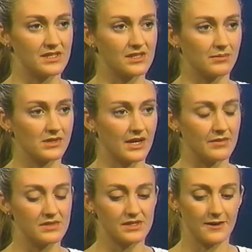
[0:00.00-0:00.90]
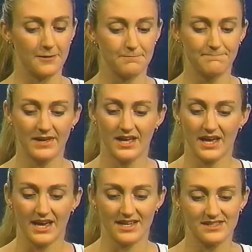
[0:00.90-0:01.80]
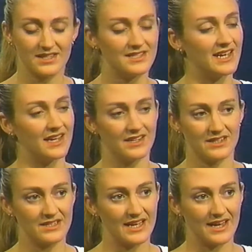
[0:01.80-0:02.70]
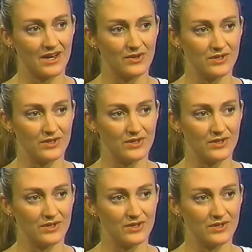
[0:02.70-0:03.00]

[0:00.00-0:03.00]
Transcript: sometimes it's the day in and day out.